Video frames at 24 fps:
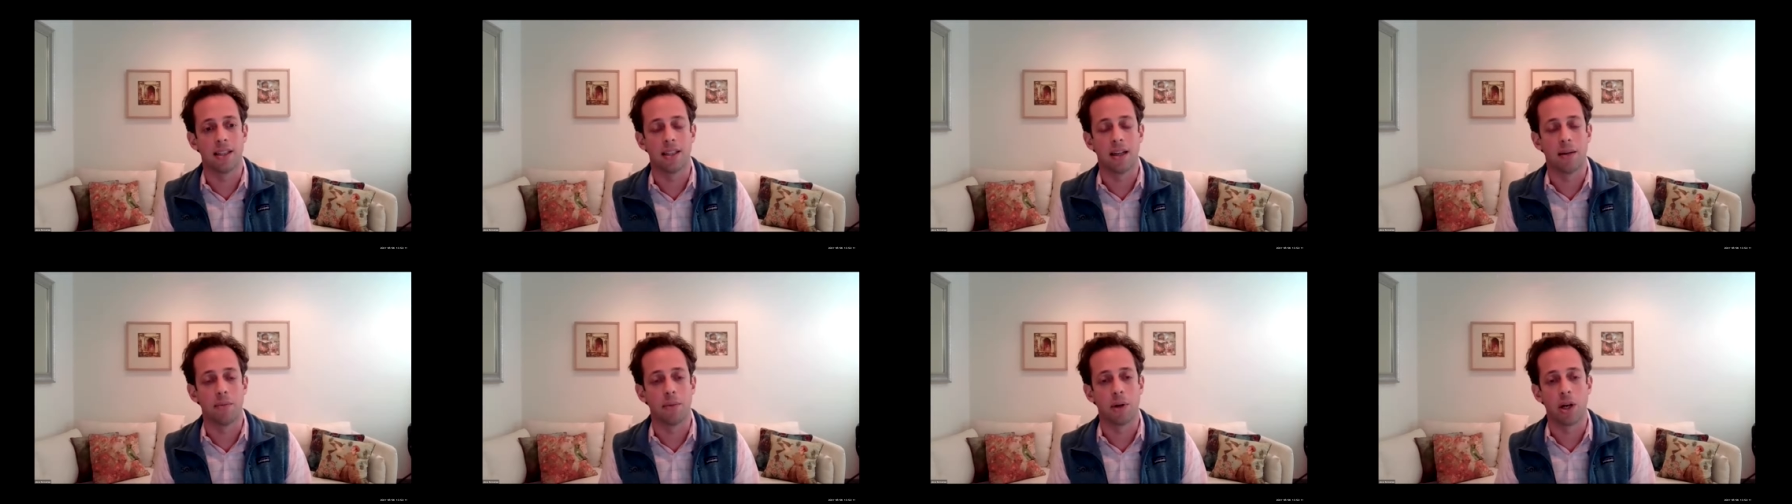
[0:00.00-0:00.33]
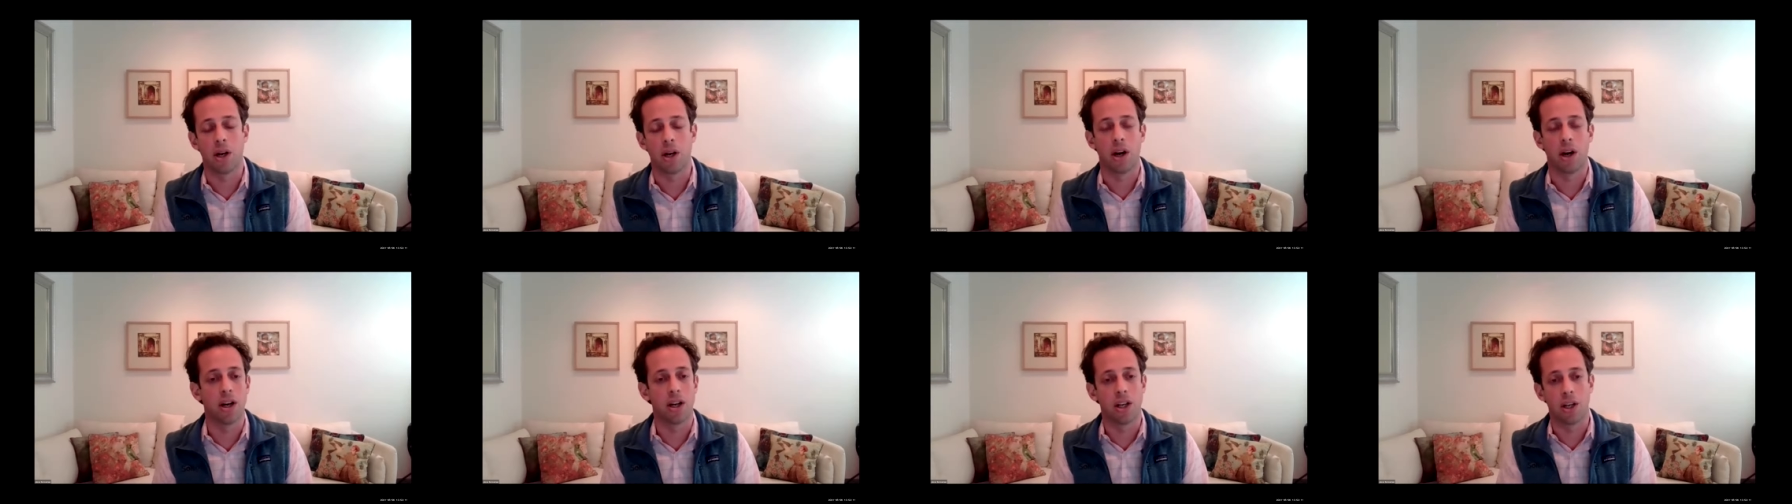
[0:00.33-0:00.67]
And some
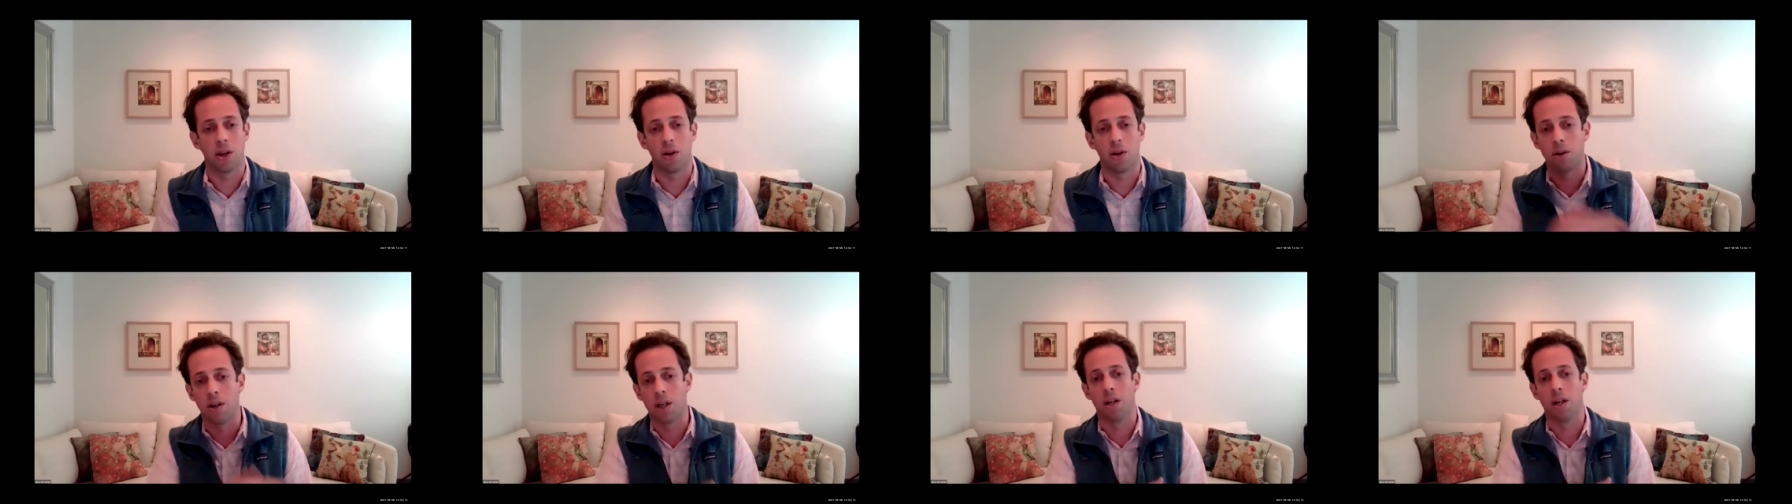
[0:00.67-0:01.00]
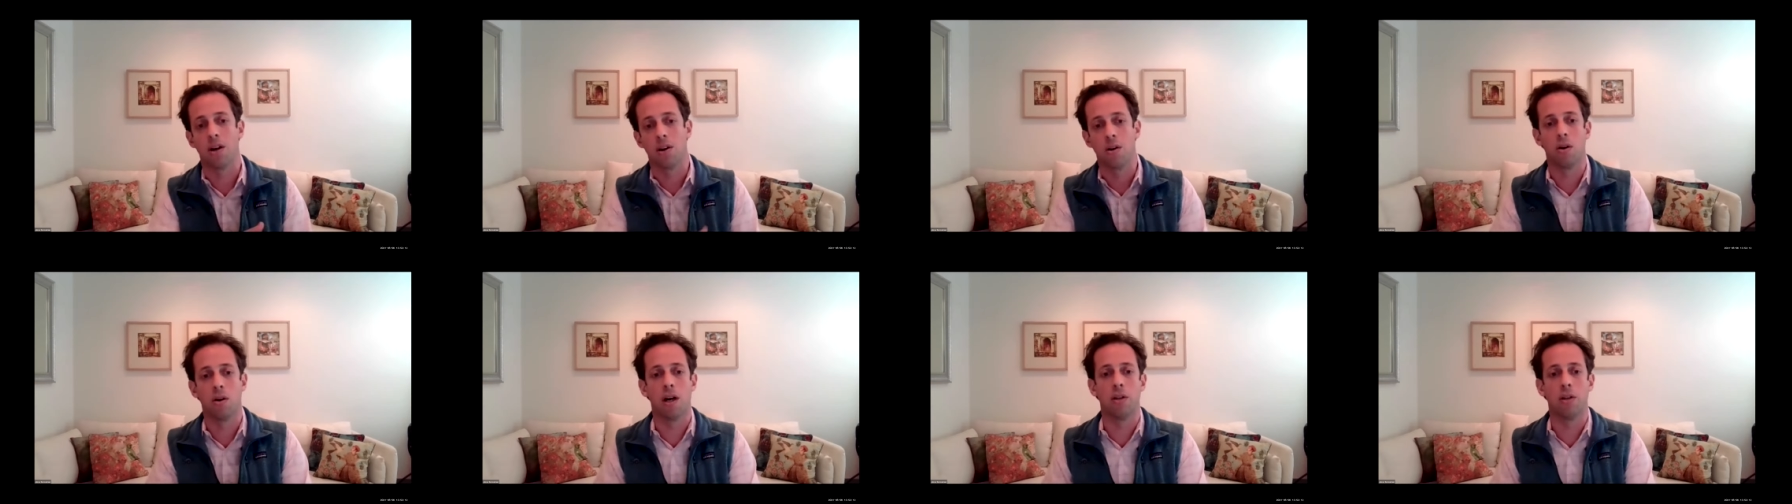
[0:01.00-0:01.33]
could argue,
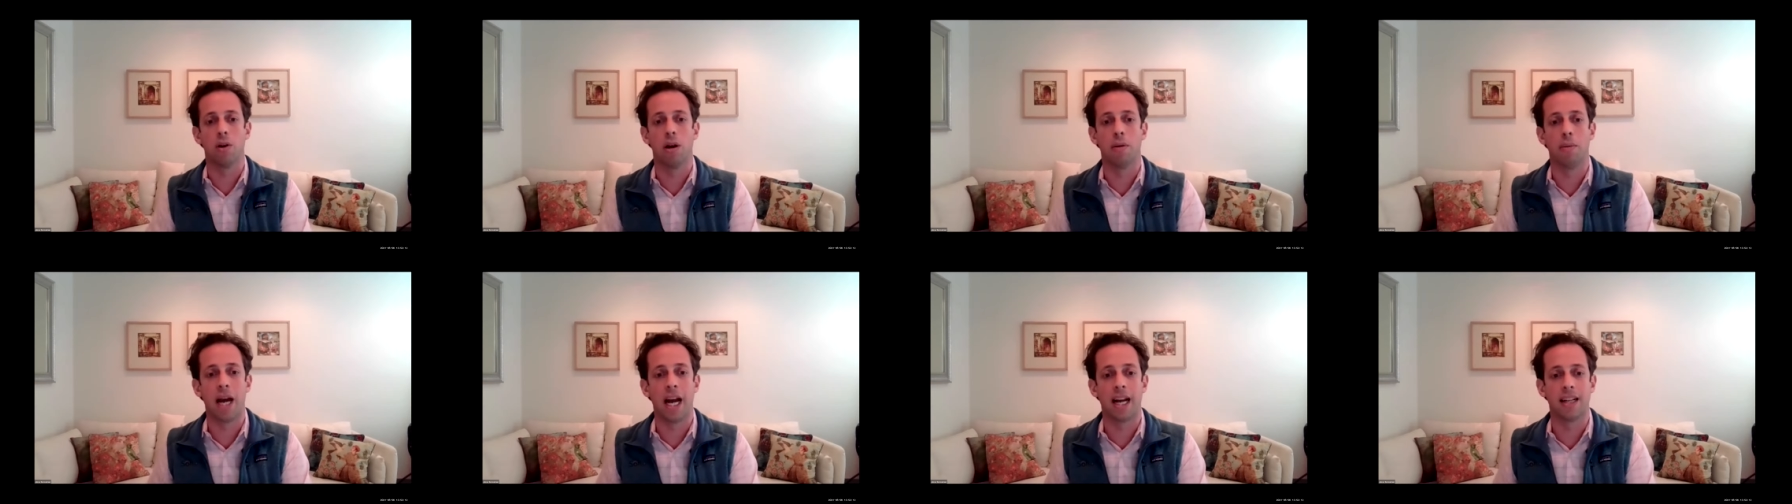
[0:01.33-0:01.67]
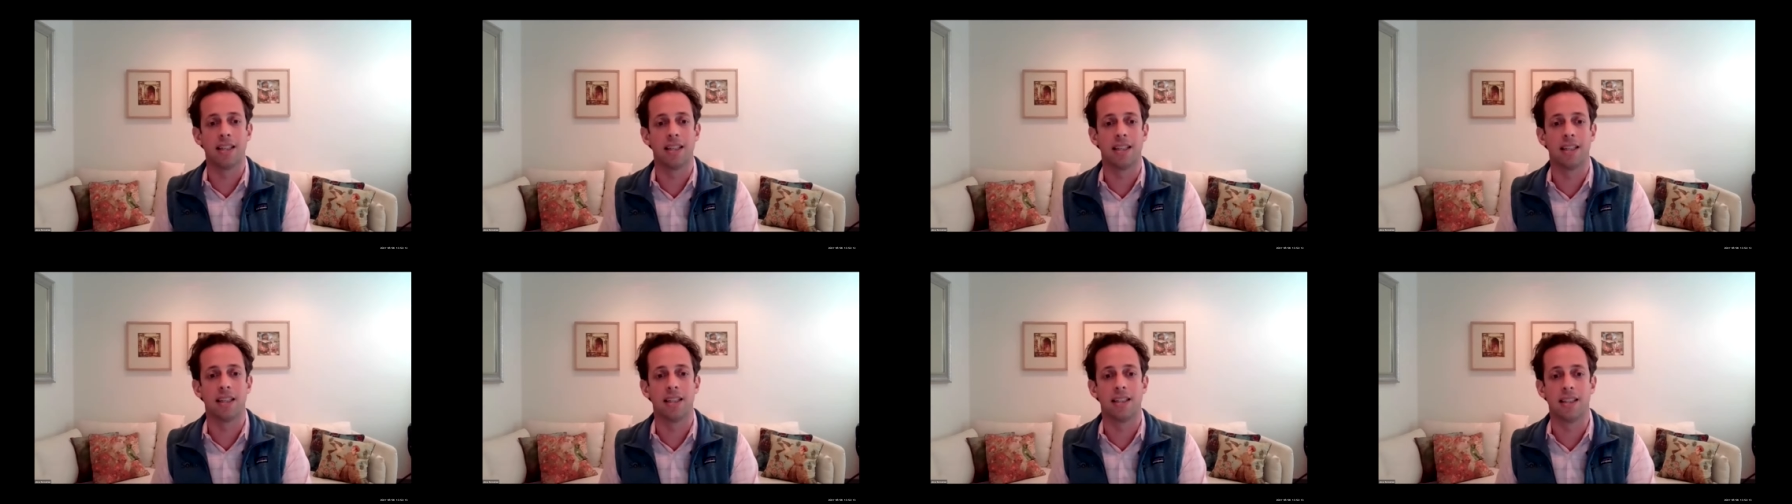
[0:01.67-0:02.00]
go all the way
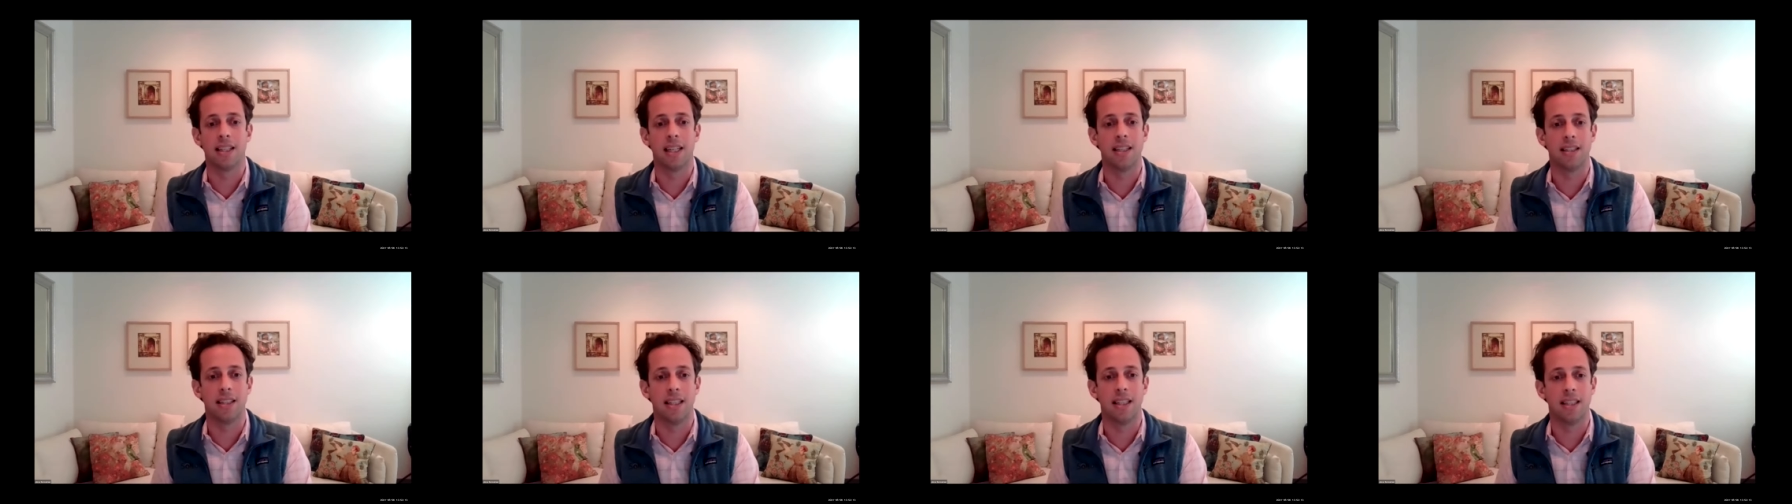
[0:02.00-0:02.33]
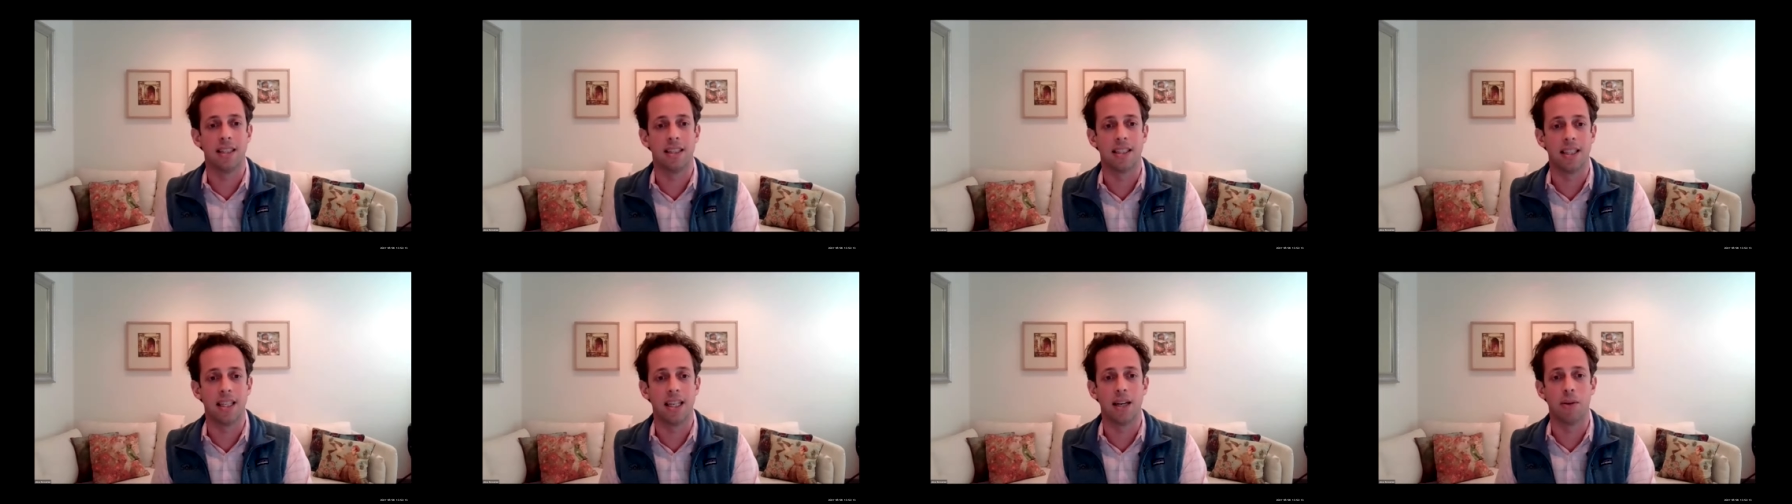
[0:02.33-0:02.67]
back to
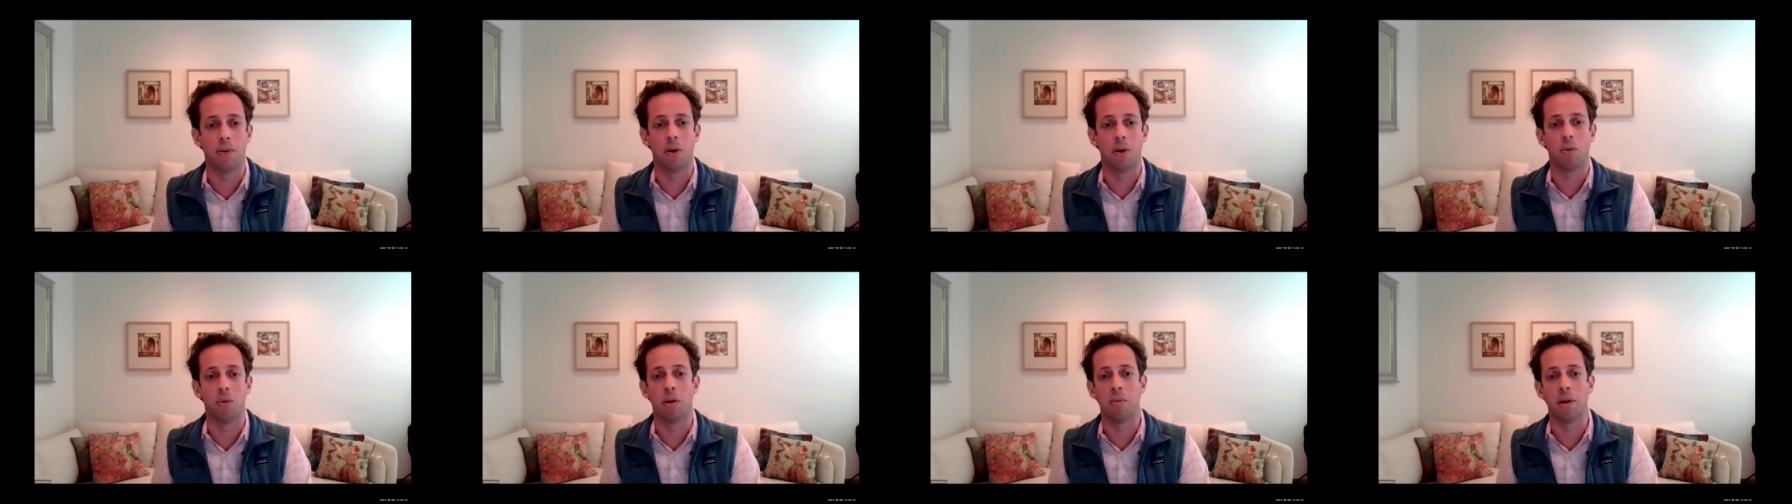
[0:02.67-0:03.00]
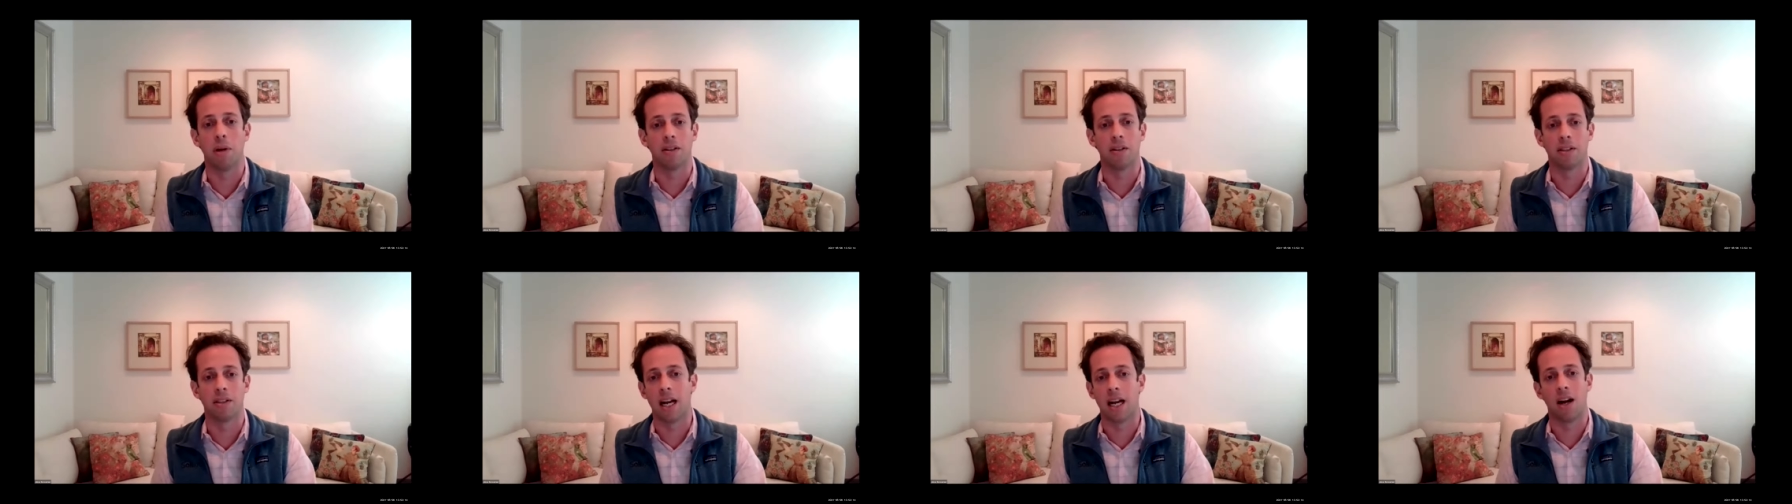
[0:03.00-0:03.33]
CCC when we
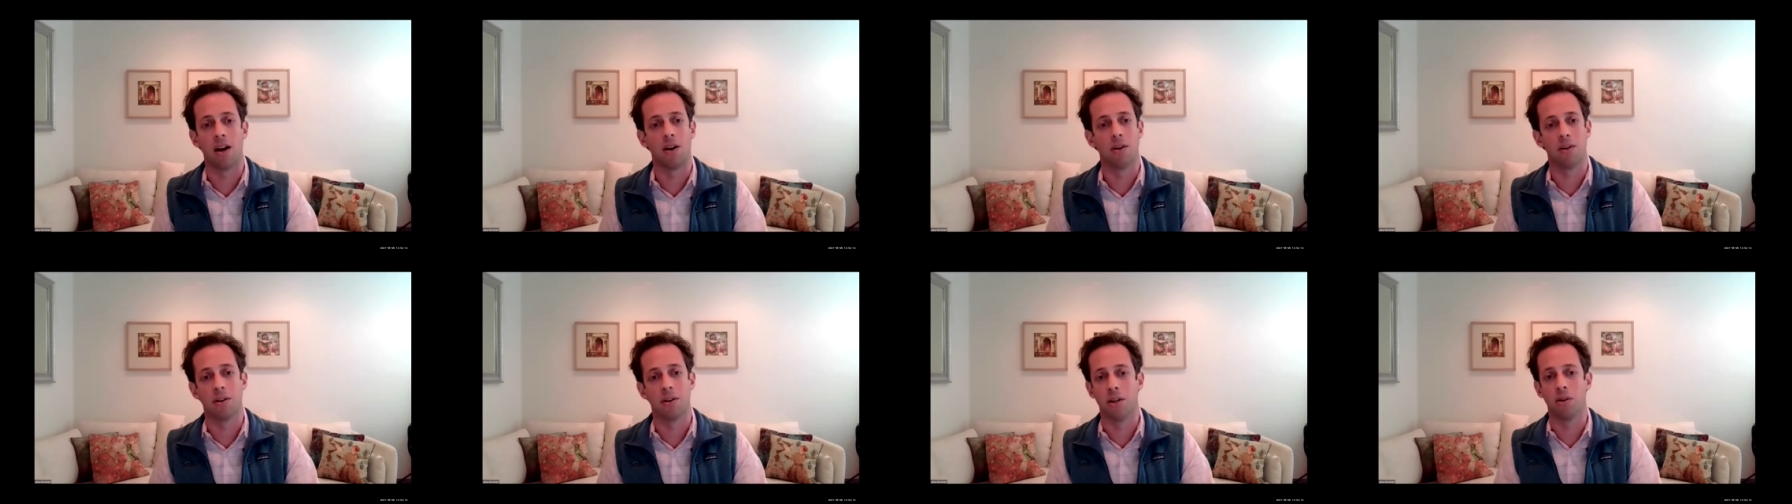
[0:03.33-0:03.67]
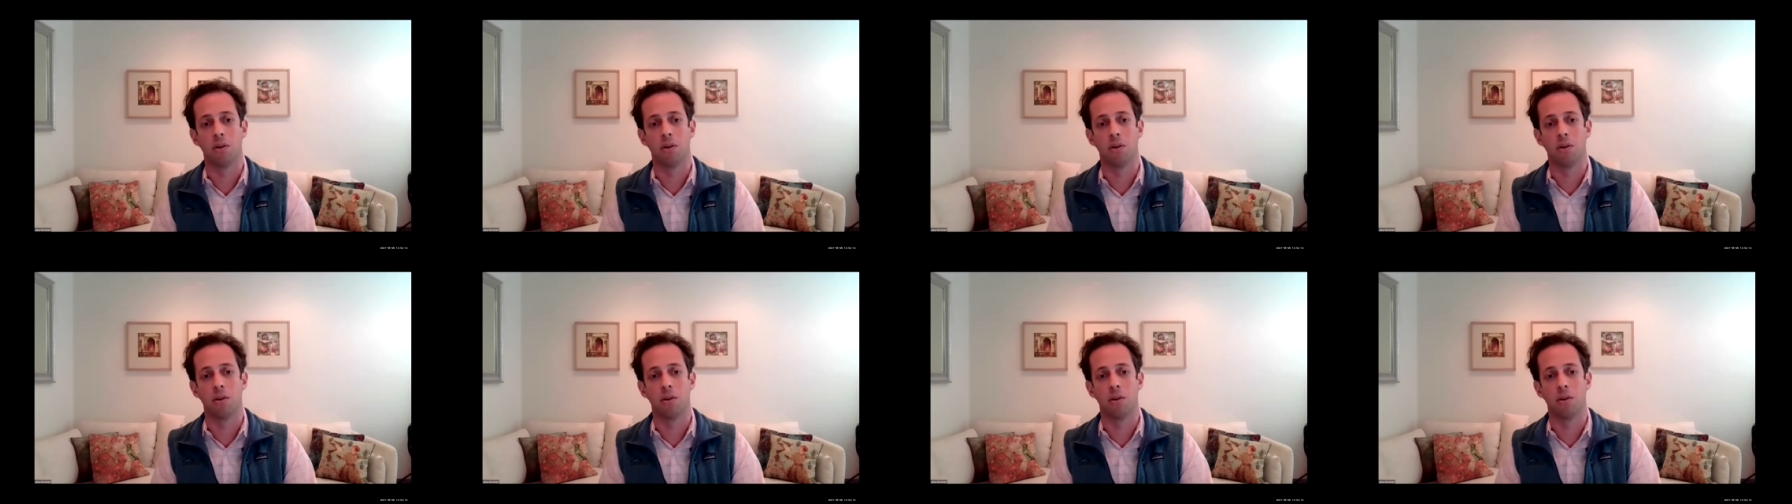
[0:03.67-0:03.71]
built out,